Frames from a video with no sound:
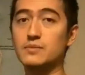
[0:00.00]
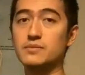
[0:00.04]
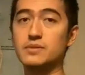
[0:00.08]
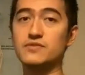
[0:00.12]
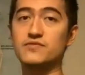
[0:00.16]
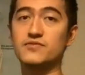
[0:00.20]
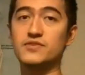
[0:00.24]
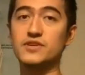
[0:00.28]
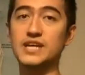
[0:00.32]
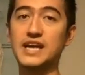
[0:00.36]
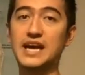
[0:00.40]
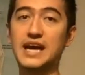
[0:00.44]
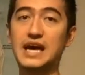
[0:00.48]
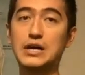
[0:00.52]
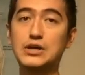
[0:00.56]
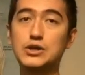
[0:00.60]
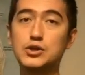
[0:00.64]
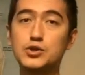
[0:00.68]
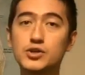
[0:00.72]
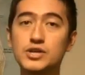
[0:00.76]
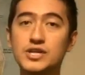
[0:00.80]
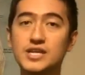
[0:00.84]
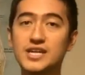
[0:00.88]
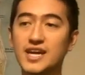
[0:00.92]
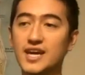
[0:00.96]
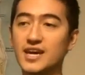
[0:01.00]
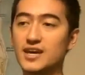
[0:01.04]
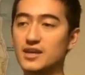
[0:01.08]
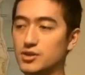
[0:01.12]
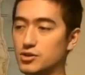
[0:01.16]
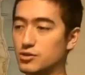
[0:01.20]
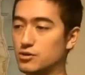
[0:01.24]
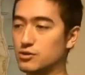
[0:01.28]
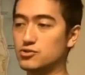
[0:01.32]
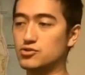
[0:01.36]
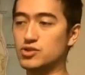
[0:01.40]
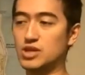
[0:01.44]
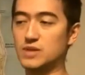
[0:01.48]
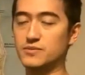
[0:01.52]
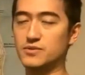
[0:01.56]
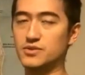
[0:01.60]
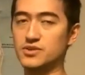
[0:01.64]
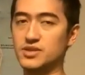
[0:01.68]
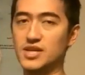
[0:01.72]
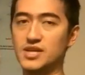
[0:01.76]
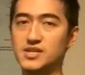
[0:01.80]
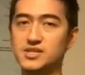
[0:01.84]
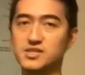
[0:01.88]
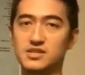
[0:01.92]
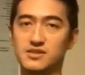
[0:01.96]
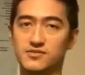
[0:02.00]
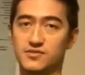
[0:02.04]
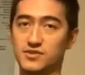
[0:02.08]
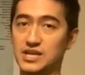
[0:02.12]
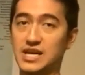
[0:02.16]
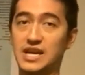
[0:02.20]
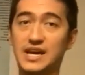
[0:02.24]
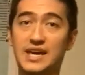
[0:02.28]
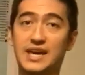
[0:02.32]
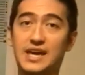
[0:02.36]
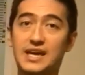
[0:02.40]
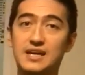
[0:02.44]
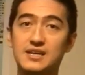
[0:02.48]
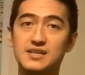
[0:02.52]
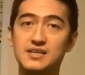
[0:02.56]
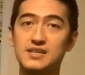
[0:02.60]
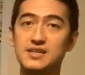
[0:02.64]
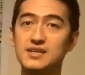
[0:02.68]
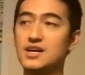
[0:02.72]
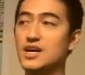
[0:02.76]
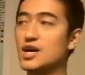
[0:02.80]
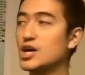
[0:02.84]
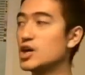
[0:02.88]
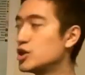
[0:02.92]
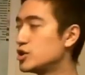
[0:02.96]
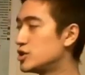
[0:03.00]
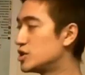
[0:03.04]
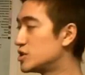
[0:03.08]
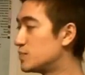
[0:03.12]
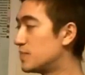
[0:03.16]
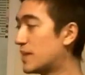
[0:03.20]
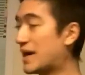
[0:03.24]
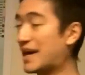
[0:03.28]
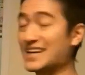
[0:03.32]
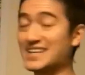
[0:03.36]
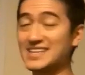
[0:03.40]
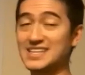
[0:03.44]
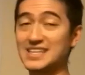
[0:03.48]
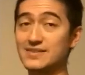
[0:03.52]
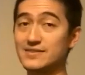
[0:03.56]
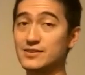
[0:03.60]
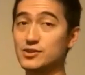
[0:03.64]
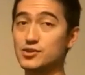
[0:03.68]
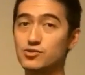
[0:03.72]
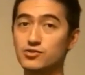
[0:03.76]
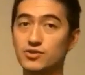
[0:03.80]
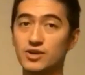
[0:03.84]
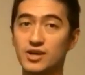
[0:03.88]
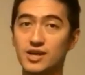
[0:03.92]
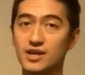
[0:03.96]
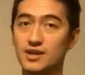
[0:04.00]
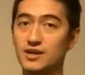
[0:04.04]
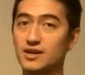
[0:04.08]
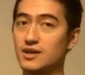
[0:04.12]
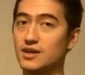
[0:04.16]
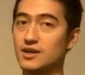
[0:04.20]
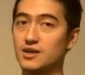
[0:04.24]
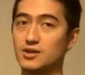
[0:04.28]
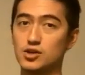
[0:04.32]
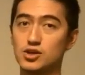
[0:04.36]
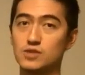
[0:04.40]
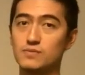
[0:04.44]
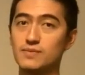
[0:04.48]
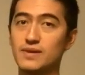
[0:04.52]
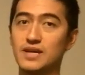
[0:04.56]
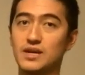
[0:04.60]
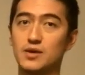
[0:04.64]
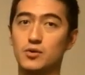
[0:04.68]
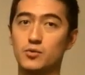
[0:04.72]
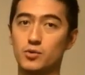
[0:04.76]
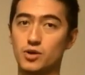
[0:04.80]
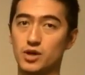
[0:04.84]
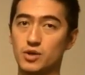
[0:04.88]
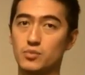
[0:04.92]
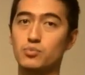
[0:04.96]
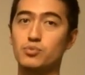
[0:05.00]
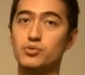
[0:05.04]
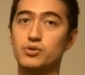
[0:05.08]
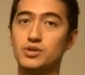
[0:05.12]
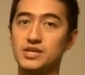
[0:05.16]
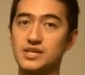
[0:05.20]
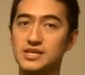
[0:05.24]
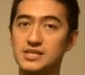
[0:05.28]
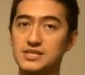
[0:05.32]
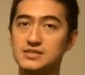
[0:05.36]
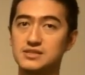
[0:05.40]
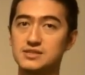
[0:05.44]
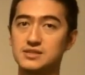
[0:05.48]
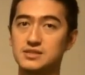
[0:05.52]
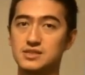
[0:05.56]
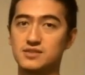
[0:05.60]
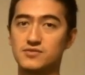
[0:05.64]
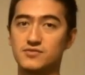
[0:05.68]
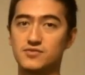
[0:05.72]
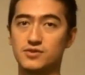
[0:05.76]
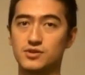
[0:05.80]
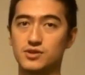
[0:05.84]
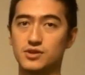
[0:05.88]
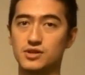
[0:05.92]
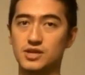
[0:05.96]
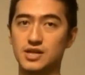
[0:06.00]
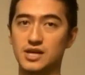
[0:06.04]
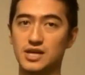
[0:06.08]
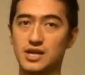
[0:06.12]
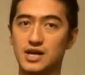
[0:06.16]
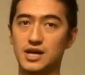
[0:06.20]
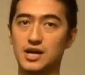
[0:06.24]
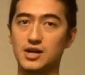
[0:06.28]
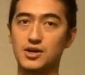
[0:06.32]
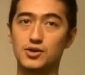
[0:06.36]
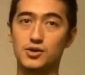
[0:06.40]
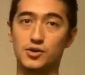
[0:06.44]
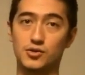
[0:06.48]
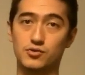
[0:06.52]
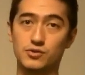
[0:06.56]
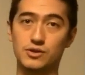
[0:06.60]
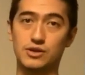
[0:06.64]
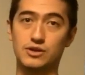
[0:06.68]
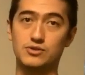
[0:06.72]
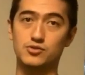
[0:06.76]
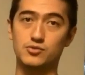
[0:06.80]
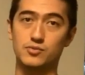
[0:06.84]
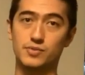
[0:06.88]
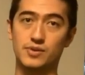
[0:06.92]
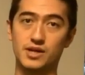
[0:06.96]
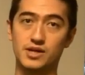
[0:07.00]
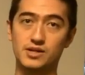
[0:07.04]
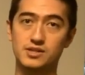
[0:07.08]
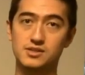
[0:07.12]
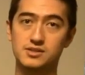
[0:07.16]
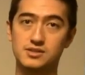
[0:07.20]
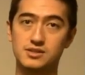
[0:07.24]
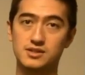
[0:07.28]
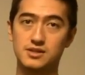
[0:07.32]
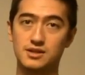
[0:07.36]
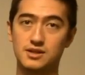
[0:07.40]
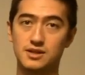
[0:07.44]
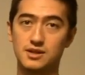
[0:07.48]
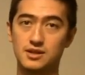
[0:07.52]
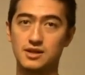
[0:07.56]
But for now, you can get your own treadmill desk. If you're not handy, just buy a TV tray. You can make it work pretty easily for under 300 bucks.